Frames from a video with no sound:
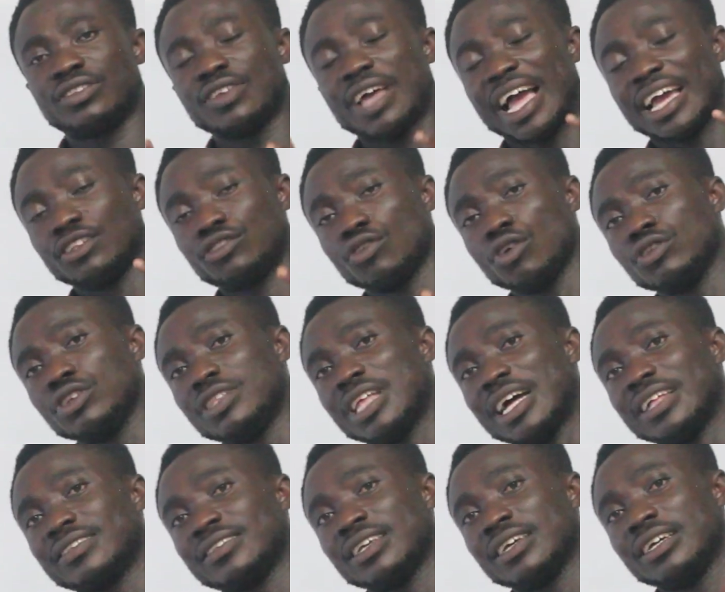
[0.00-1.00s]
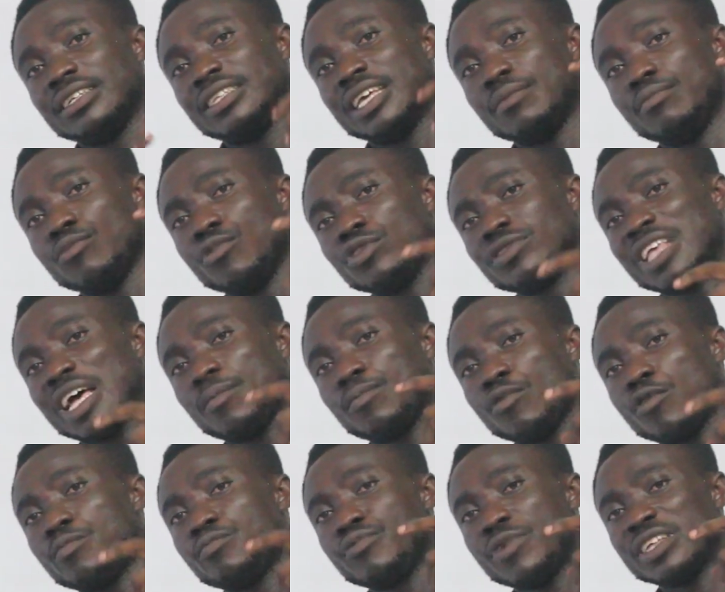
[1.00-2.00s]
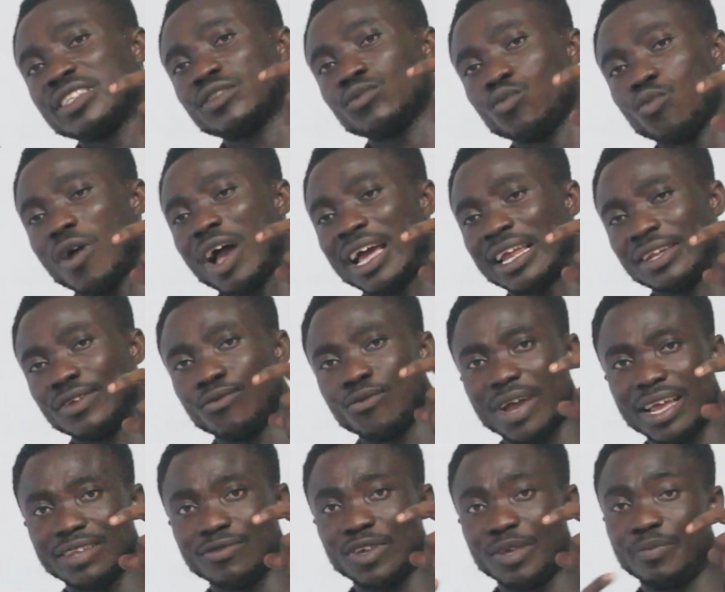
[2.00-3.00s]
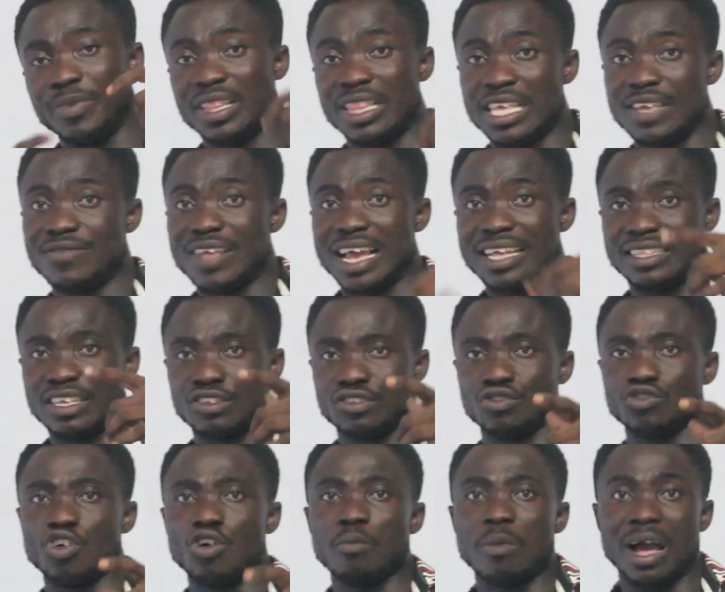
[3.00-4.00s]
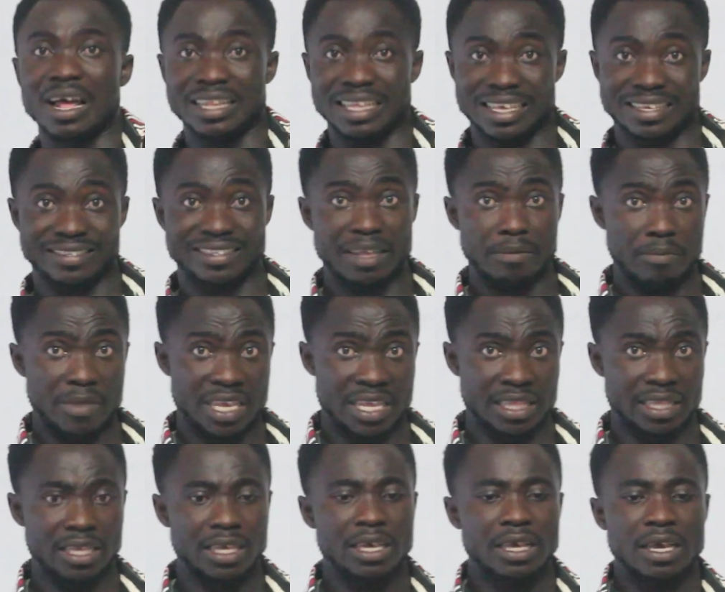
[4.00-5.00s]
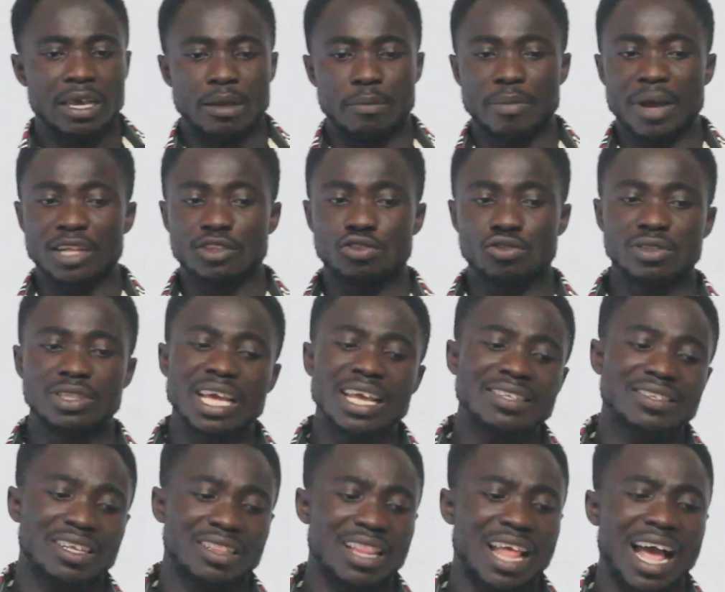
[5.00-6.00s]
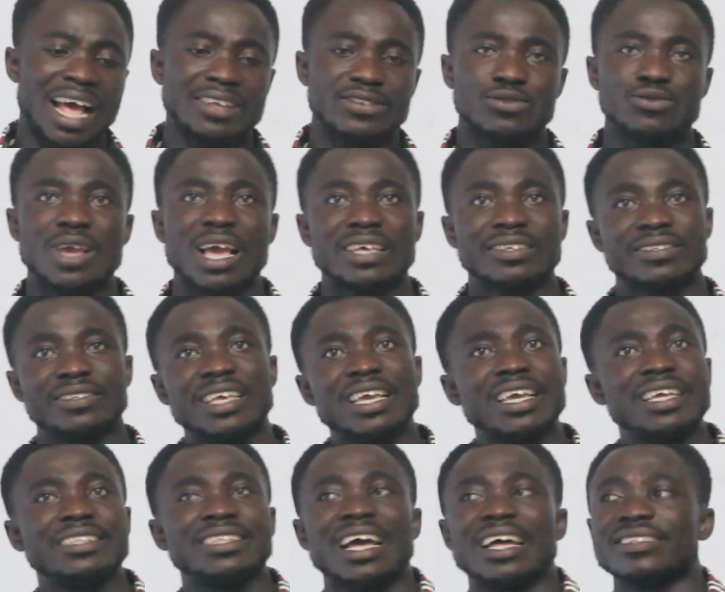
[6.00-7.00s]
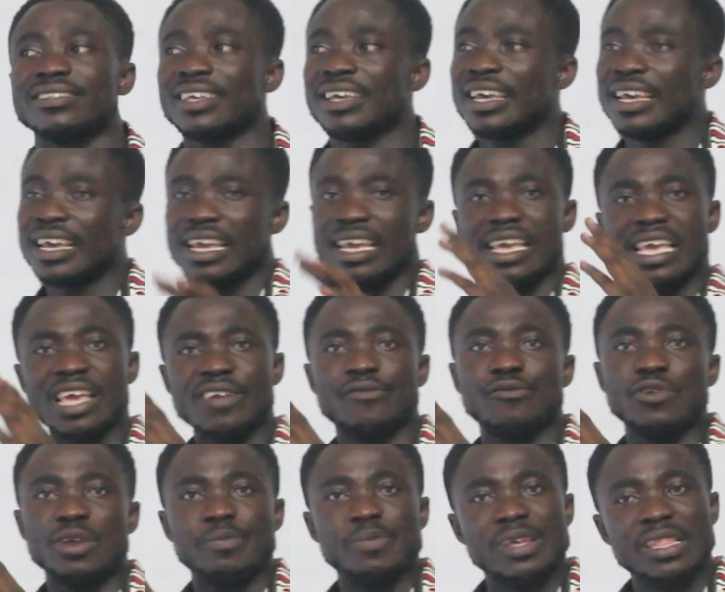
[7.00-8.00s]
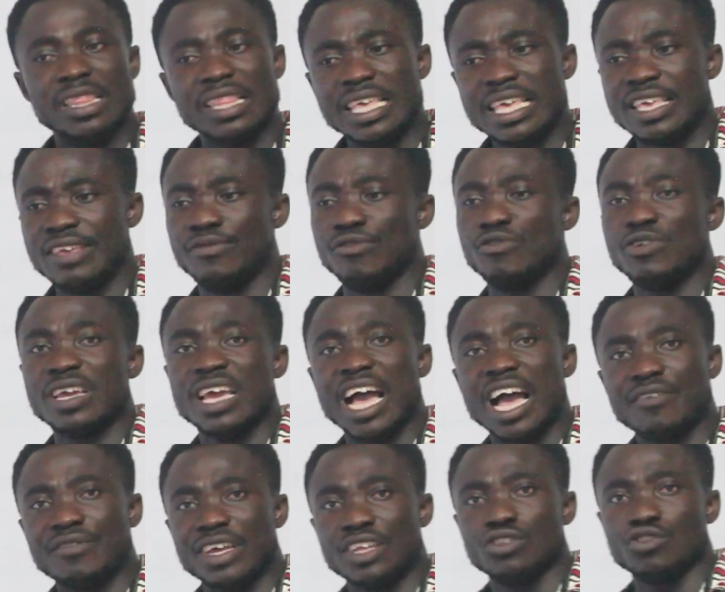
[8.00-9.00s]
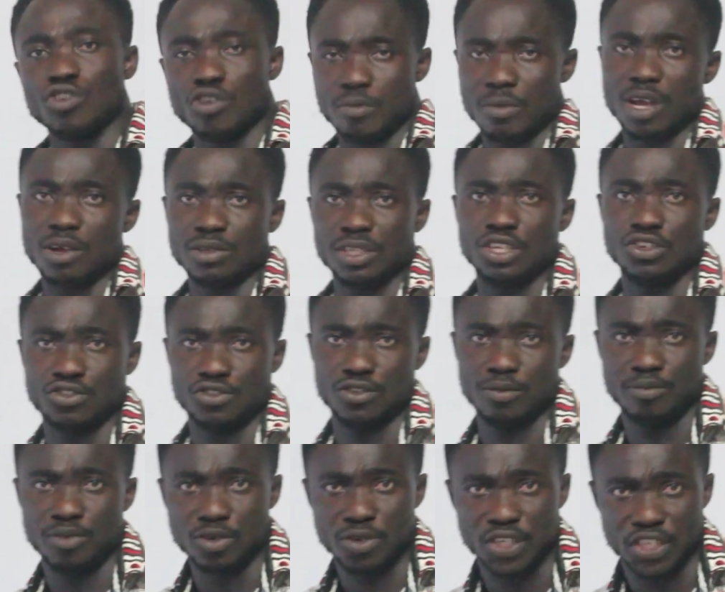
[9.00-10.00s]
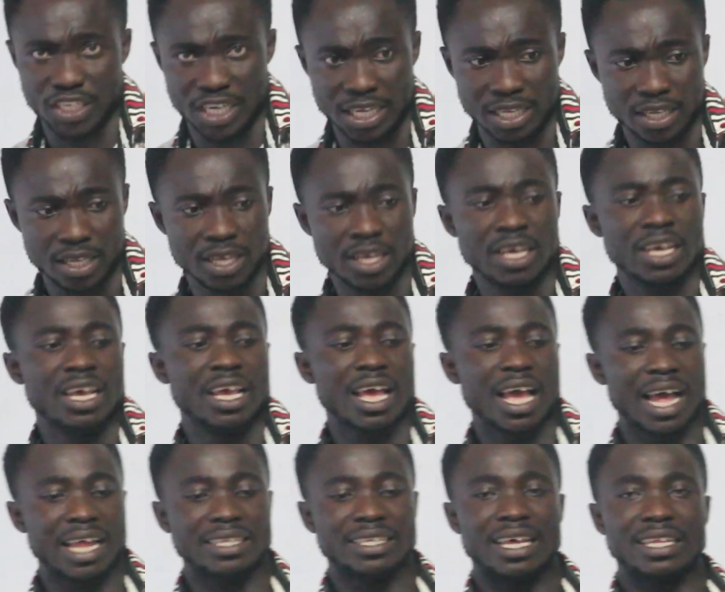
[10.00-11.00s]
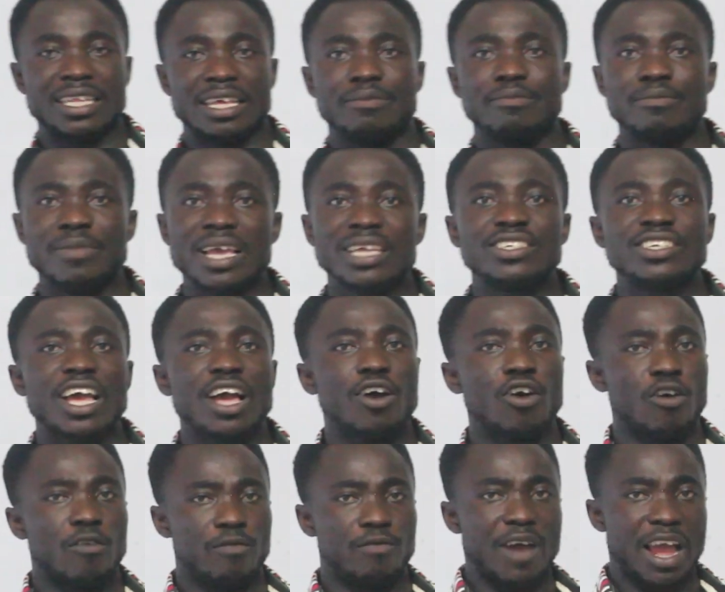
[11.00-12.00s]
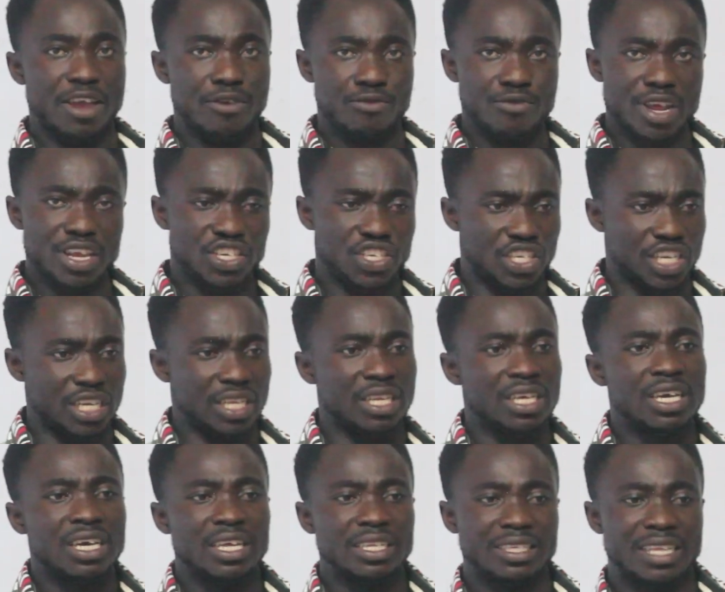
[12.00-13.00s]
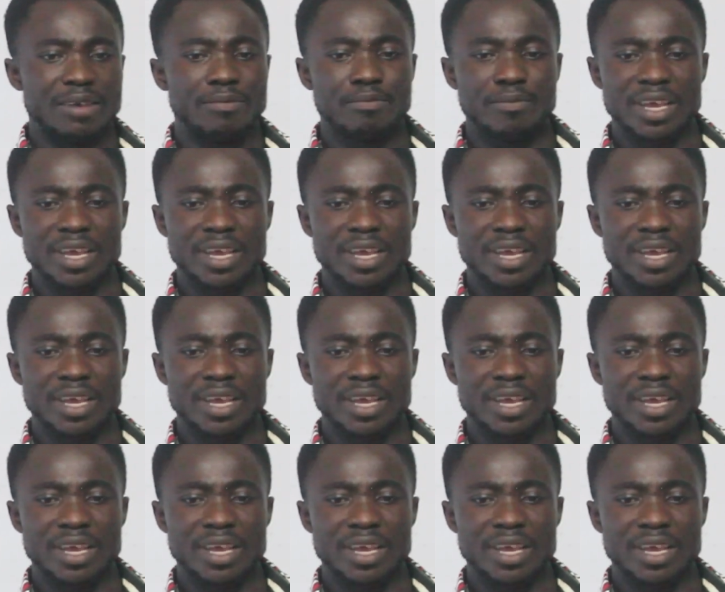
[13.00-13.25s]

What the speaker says: I told you that the most appropriate one when we believe that it is normal is the mean. But today's class, we are saying that if we believe we have a normal distribution and that the measure of variation, the